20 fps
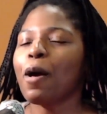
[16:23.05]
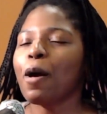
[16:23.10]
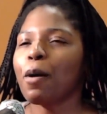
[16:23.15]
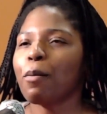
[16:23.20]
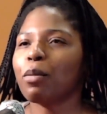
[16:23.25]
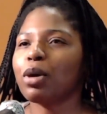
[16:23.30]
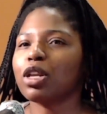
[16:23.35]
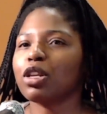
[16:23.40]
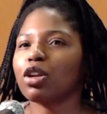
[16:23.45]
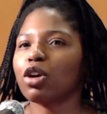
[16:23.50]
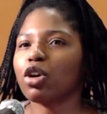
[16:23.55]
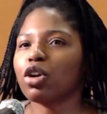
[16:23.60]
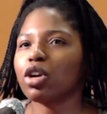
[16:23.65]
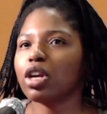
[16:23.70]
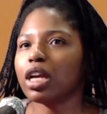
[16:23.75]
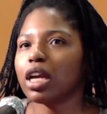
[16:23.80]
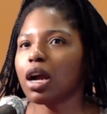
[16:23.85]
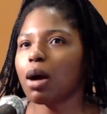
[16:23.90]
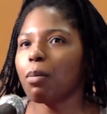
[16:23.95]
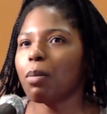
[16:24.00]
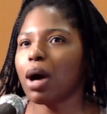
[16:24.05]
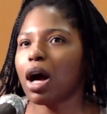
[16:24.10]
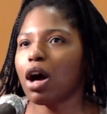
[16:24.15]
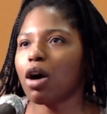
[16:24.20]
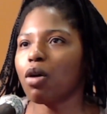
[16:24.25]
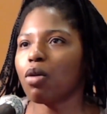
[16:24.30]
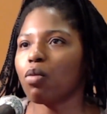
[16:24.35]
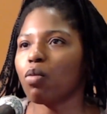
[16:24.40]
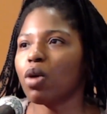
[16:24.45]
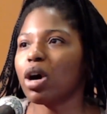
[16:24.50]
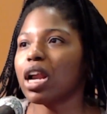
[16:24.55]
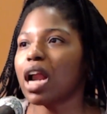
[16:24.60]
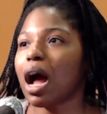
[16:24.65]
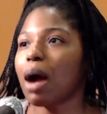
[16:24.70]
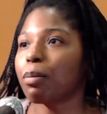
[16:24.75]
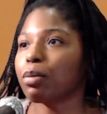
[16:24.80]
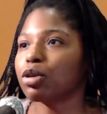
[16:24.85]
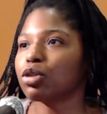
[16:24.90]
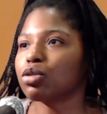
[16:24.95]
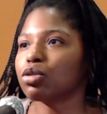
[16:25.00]
but learning about what
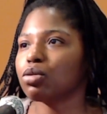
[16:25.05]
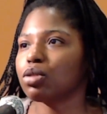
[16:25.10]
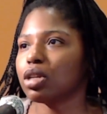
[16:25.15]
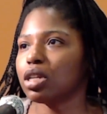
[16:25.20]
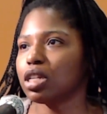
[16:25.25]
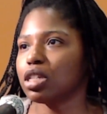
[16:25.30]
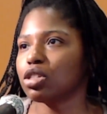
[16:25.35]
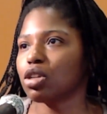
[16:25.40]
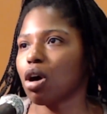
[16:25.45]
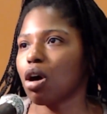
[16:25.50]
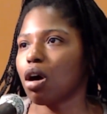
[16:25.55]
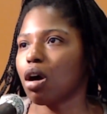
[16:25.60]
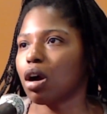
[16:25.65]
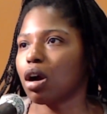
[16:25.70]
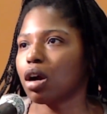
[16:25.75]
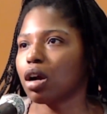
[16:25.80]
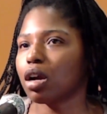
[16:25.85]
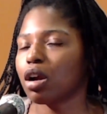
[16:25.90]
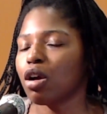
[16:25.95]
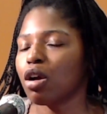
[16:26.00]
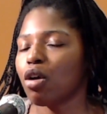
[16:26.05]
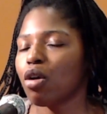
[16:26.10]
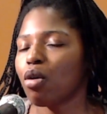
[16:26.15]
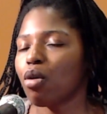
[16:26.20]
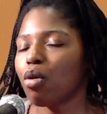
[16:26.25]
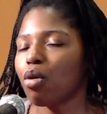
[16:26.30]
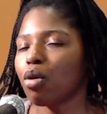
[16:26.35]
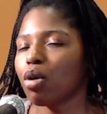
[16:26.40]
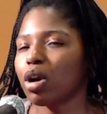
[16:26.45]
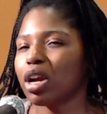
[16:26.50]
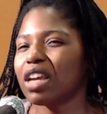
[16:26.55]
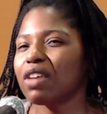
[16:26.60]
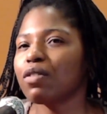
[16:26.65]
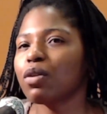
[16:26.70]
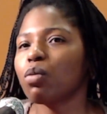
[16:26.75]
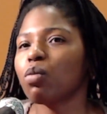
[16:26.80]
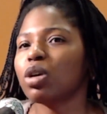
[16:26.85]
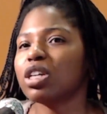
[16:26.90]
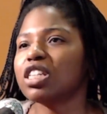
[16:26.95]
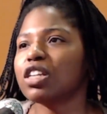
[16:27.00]
opportunities are, or
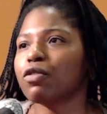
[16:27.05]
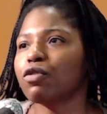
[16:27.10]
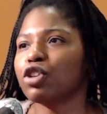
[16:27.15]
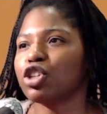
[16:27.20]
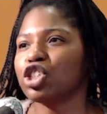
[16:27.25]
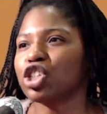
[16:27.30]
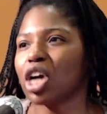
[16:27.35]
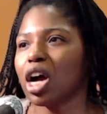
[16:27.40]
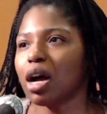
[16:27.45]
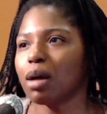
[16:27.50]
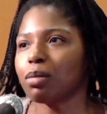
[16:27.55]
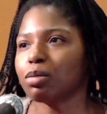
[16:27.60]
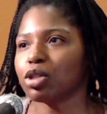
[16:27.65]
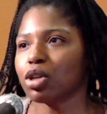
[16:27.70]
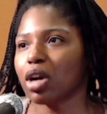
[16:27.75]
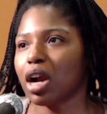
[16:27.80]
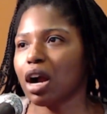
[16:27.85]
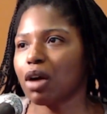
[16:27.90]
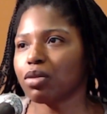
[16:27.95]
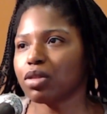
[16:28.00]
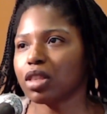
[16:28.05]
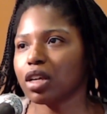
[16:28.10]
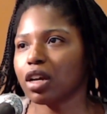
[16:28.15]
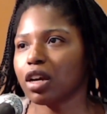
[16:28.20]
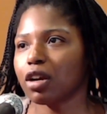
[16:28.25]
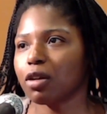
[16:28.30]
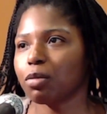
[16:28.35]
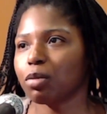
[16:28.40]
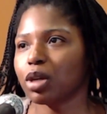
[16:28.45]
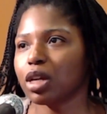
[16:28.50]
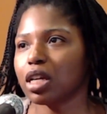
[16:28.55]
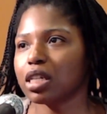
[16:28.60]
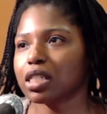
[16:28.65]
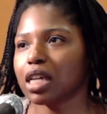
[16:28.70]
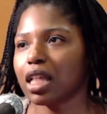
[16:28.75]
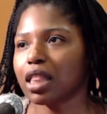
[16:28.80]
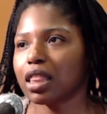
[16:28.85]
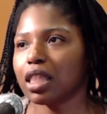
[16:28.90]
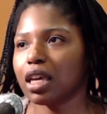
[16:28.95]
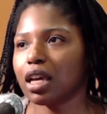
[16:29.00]
even what different jobs are out there. Because I
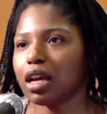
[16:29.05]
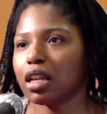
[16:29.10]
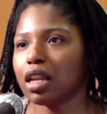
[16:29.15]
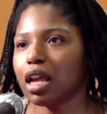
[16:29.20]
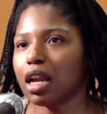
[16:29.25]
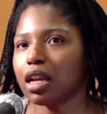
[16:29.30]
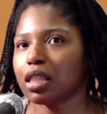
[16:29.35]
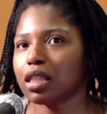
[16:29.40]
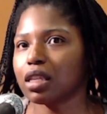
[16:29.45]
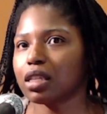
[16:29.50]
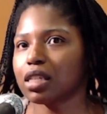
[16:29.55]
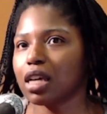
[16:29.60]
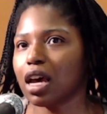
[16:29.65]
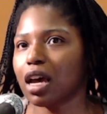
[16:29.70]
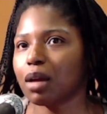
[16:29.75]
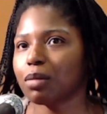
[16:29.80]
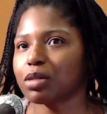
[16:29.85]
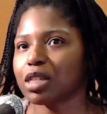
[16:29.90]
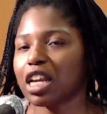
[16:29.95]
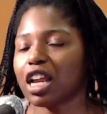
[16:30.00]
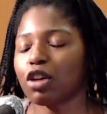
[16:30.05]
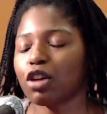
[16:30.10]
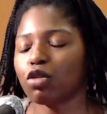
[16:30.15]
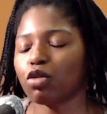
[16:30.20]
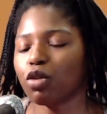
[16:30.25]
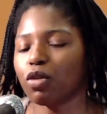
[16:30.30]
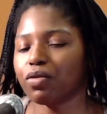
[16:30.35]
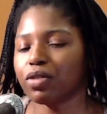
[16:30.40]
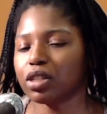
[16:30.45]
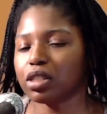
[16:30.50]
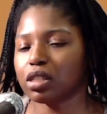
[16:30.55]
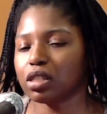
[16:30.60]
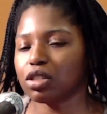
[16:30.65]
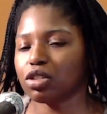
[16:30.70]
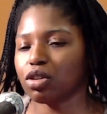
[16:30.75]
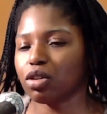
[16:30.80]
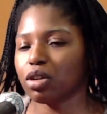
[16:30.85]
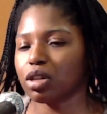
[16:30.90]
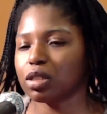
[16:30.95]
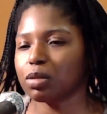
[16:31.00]
think a lot of the times, and I don't know if this is
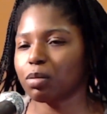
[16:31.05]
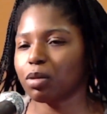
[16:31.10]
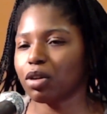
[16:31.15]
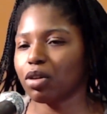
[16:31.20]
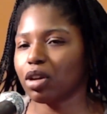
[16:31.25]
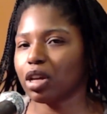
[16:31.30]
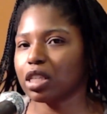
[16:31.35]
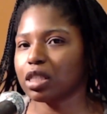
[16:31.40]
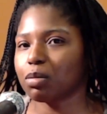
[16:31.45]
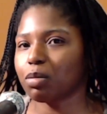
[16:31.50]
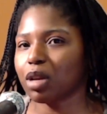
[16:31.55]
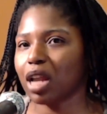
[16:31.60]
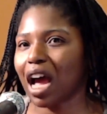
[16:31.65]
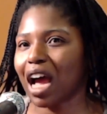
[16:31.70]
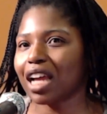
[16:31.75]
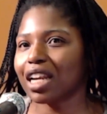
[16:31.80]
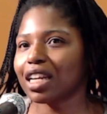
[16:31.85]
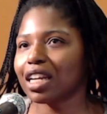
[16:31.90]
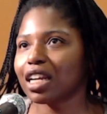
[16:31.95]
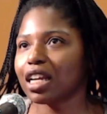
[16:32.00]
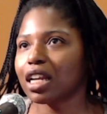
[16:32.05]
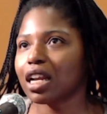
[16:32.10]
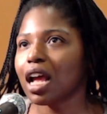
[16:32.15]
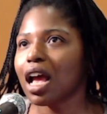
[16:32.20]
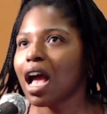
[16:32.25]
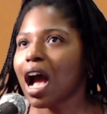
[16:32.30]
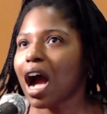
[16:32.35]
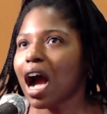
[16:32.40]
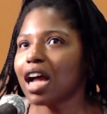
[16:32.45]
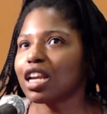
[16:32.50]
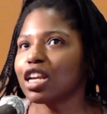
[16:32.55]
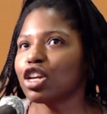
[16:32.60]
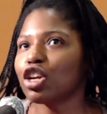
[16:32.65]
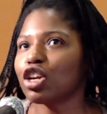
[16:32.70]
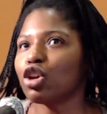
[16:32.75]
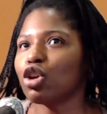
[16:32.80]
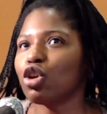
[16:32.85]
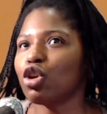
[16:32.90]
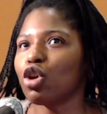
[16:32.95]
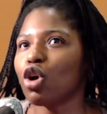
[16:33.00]
your experience, but I didn't
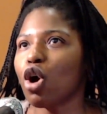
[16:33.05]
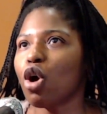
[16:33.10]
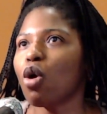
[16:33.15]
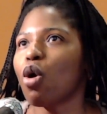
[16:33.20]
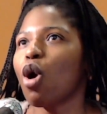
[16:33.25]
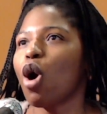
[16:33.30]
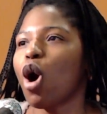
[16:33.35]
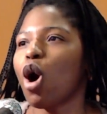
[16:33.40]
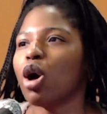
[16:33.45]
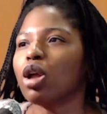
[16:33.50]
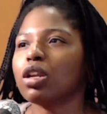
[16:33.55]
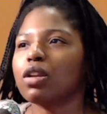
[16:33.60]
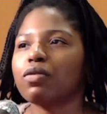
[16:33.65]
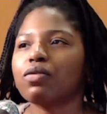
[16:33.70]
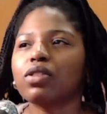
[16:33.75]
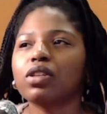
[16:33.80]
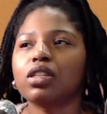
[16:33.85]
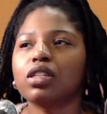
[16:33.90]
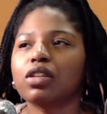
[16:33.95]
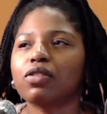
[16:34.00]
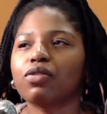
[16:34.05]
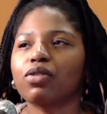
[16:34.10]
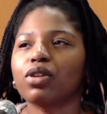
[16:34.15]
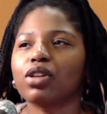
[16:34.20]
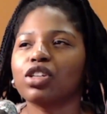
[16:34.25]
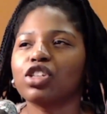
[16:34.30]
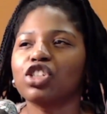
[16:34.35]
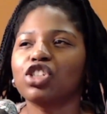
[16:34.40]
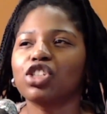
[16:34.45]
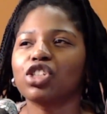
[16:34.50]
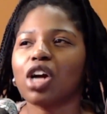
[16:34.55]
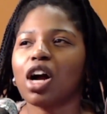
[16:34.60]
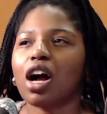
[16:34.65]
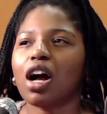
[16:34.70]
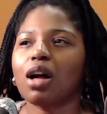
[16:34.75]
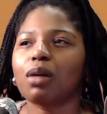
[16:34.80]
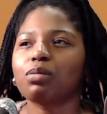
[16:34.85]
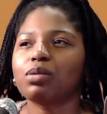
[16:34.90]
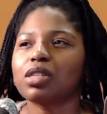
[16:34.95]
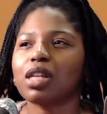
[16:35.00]
know all of the different
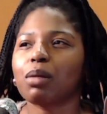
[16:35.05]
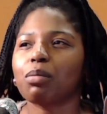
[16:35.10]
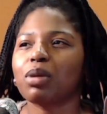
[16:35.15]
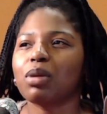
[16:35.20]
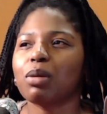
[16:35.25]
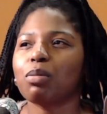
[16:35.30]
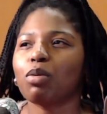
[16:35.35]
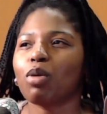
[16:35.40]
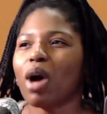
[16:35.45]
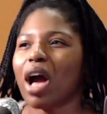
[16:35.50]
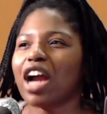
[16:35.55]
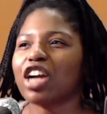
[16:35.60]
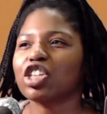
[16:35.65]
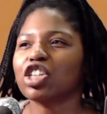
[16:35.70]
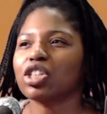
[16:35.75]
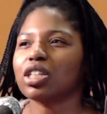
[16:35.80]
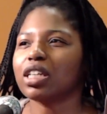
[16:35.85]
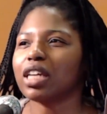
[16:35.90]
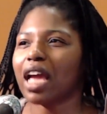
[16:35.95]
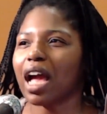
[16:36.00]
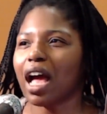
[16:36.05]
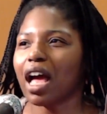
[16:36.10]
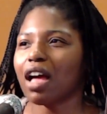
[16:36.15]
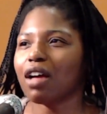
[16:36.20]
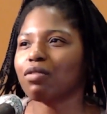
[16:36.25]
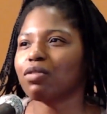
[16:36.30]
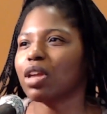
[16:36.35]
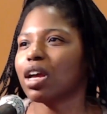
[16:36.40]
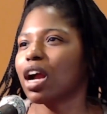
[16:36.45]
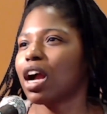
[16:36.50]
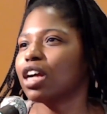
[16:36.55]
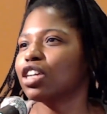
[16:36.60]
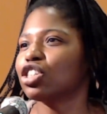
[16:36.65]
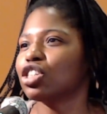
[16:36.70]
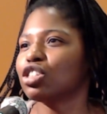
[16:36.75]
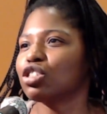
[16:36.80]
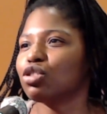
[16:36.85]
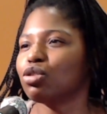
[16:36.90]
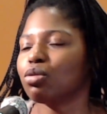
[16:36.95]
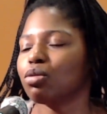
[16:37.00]
jobs that people actually have. Like I
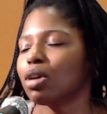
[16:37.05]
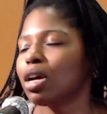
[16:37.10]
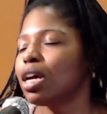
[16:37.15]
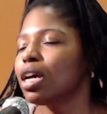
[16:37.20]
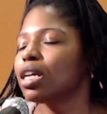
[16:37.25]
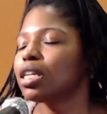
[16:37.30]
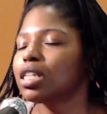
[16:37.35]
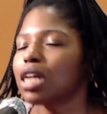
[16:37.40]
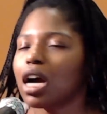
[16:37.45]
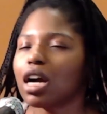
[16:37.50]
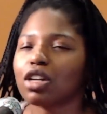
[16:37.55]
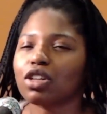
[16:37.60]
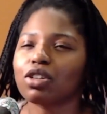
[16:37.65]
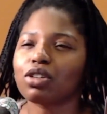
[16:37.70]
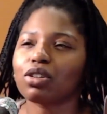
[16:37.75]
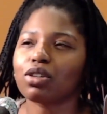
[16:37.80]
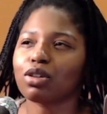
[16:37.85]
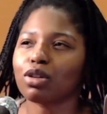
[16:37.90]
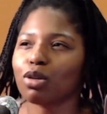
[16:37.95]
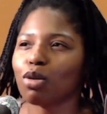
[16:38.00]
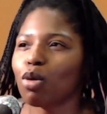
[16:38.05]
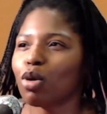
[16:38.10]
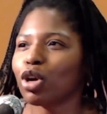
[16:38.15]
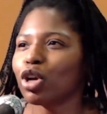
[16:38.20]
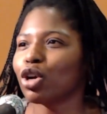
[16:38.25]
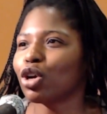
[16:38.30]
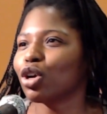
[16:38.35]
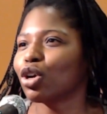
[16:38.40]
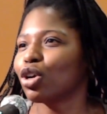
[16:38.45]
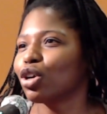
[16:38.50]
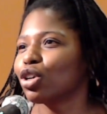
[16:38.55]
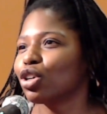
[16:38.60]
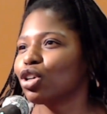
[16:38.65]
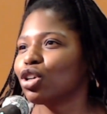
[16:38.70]
just knew doctor, lawyer,